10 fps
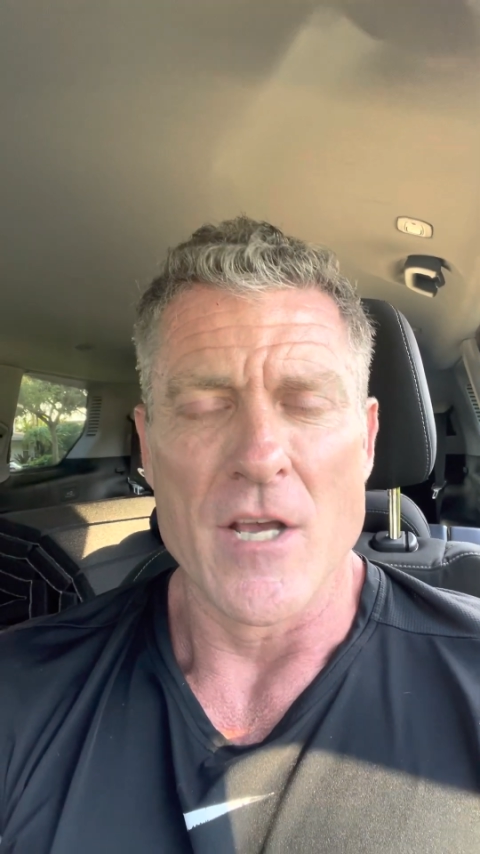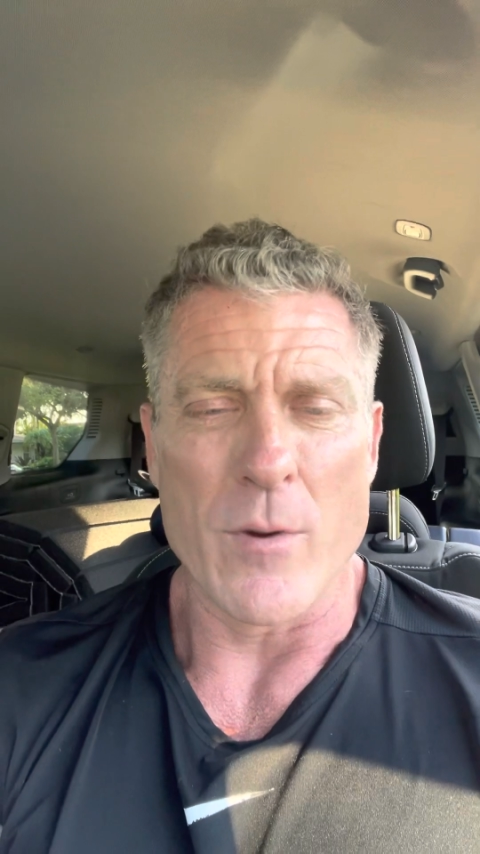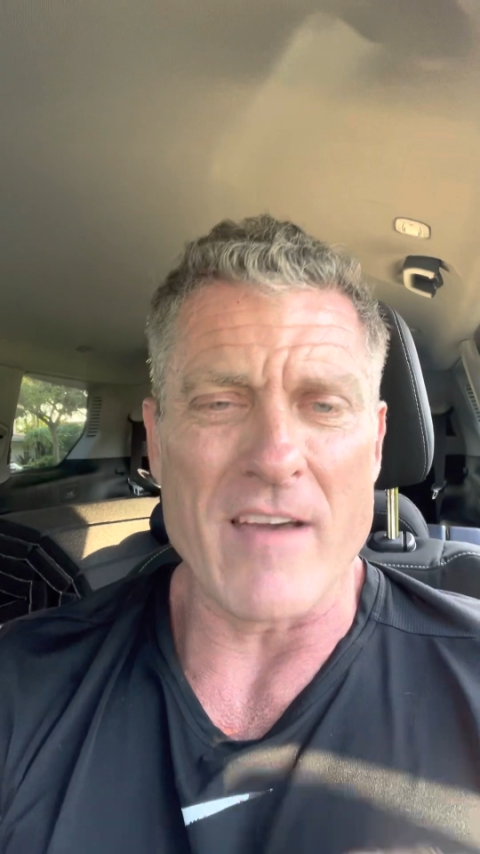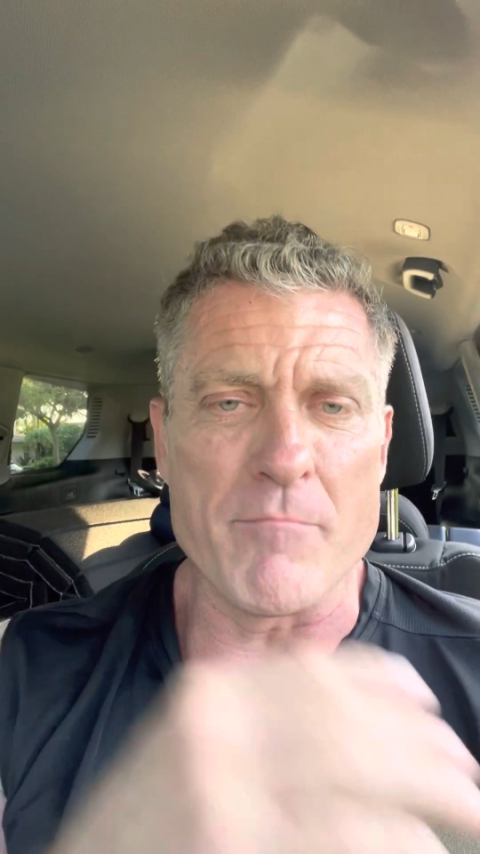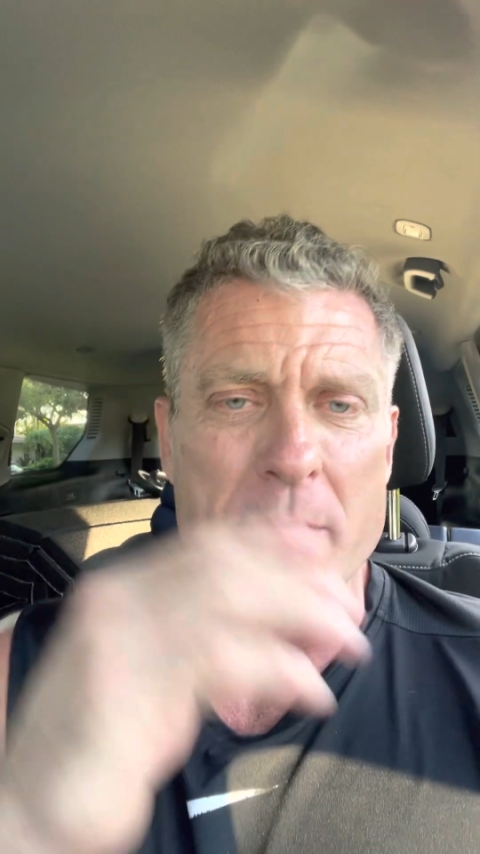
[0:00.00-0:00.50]

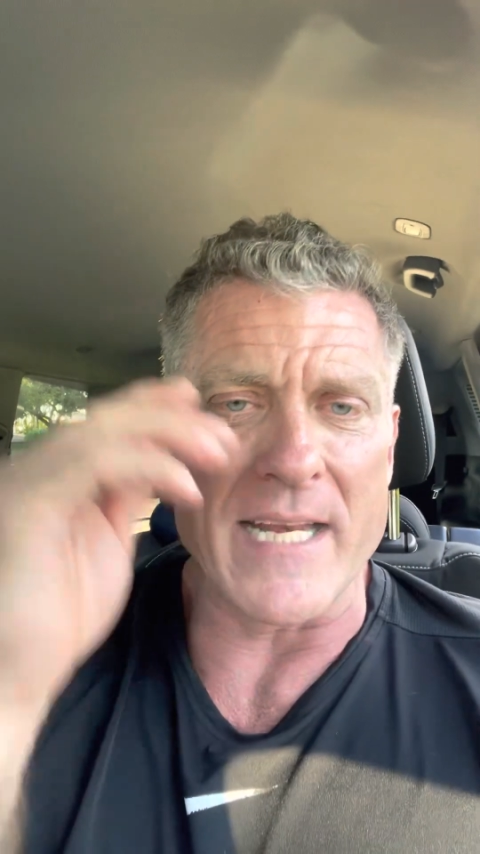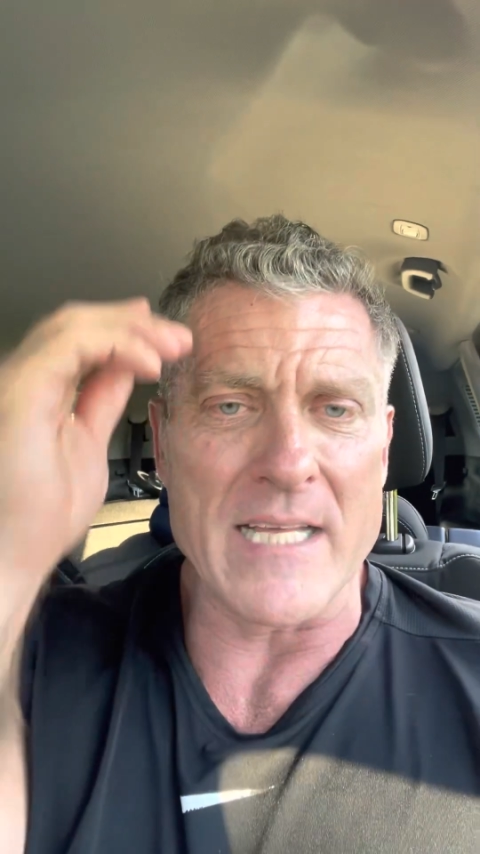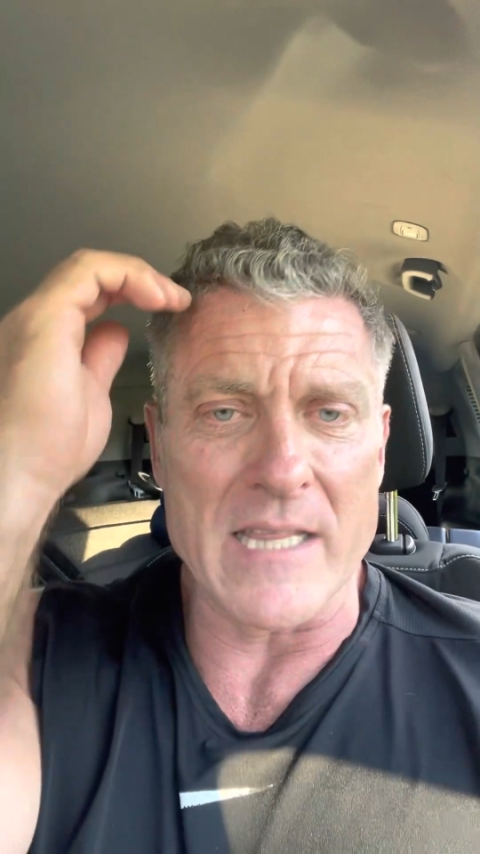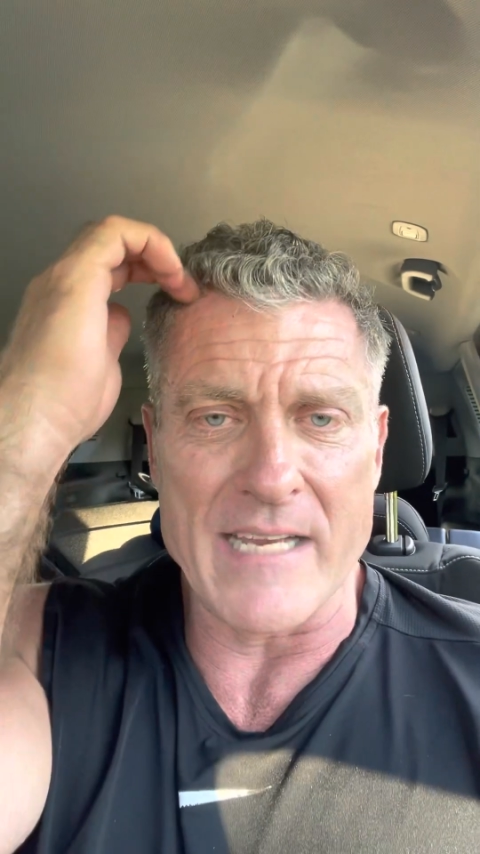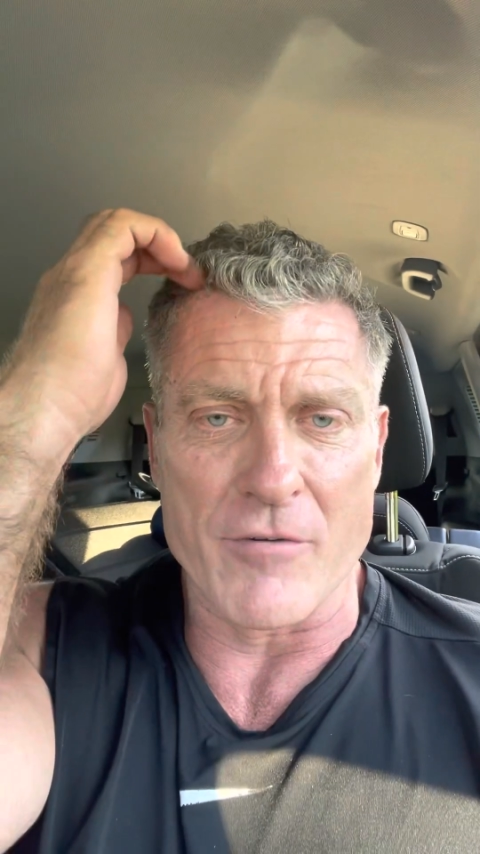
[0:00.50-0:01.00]
We have many
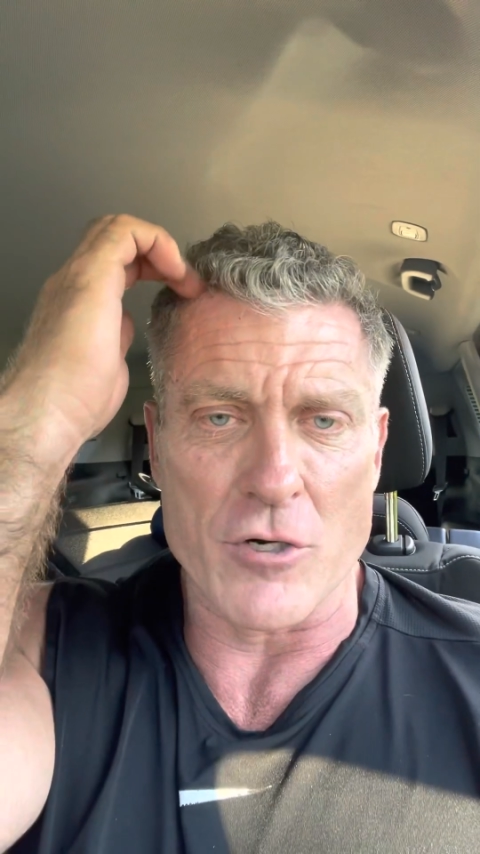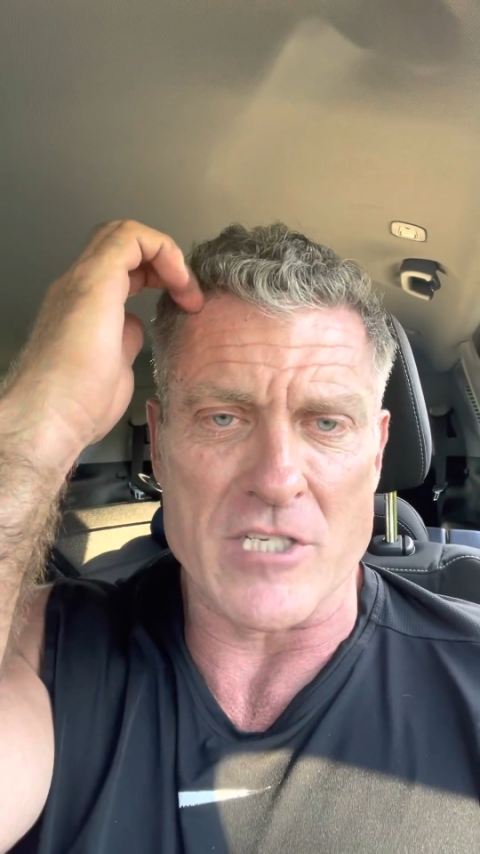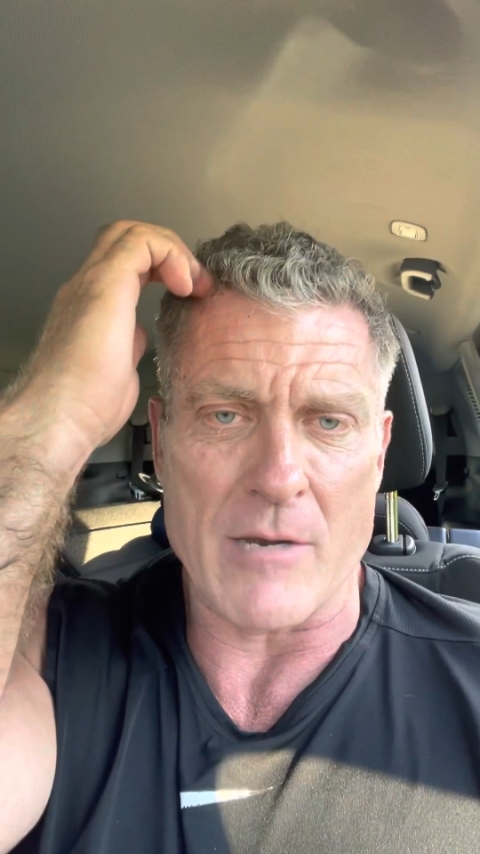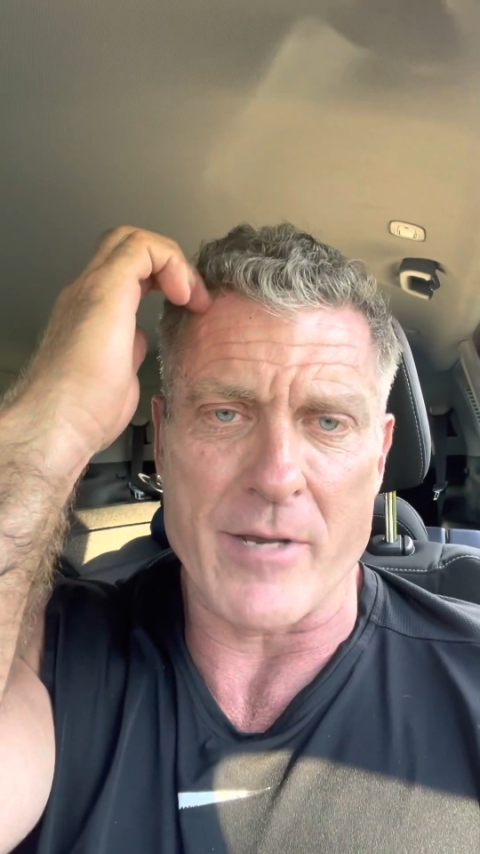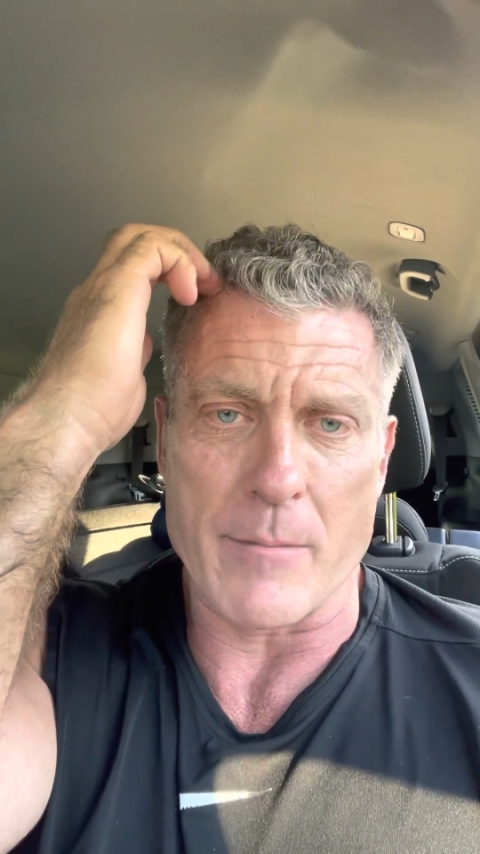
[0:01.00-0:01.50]
levers
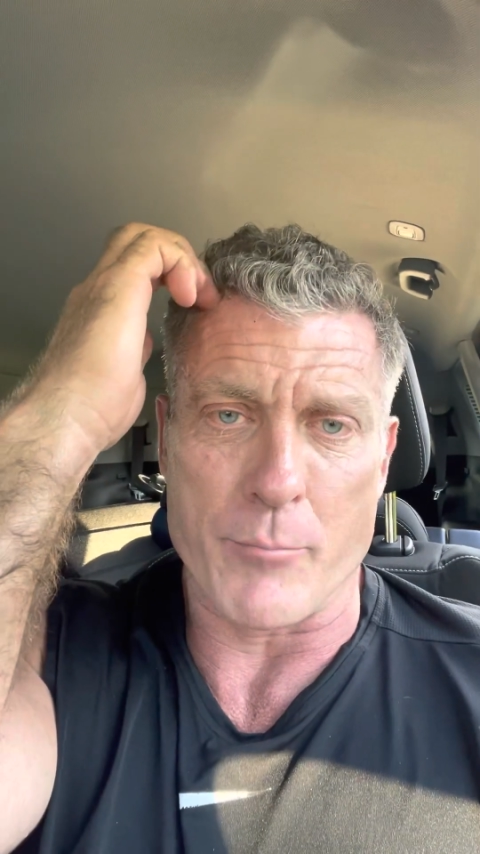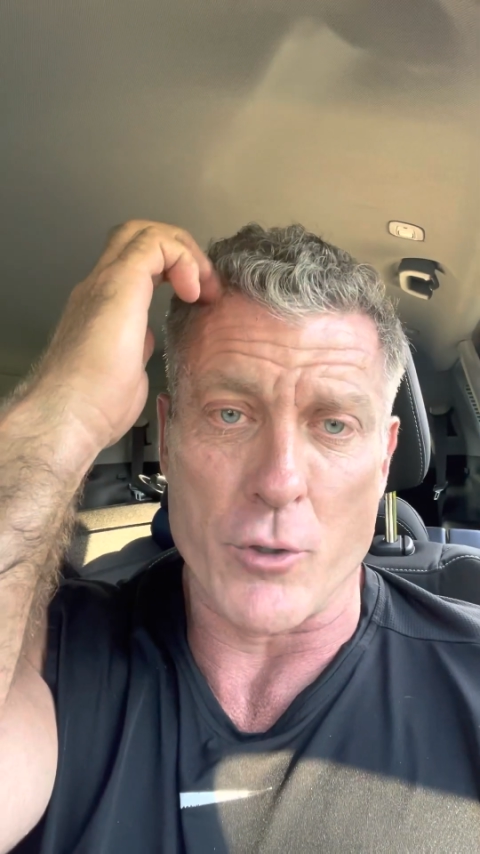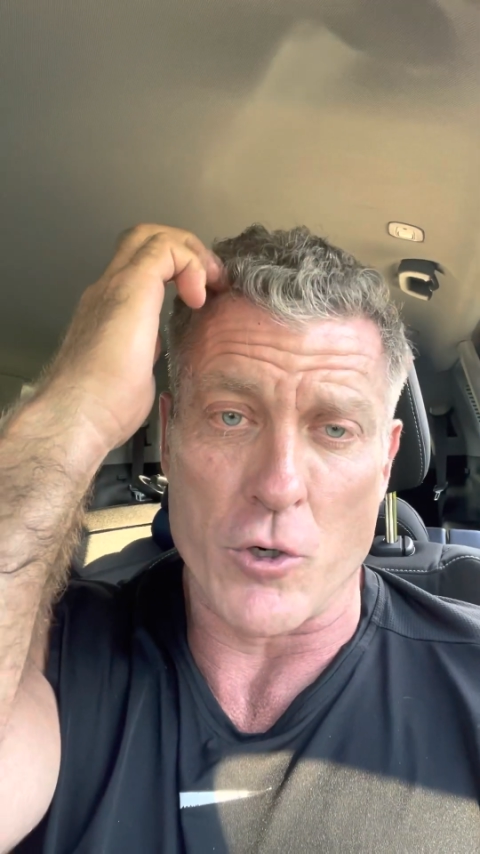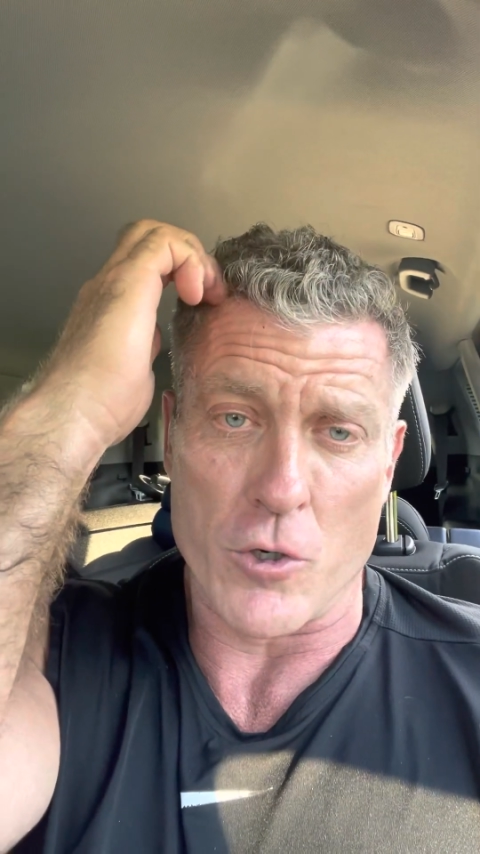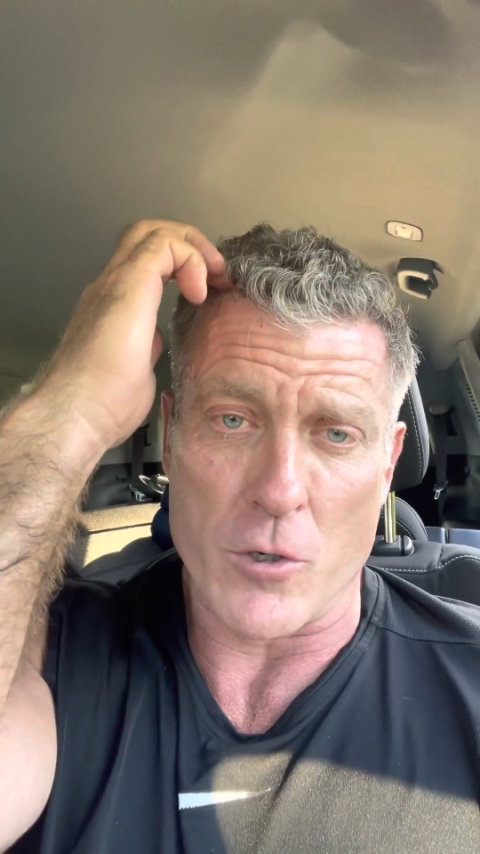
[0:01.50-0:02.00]
that we can
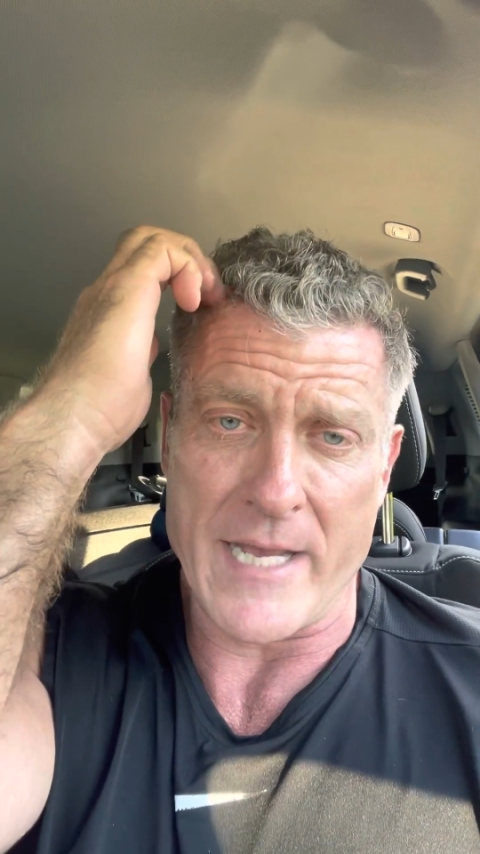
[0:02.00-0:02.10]
pull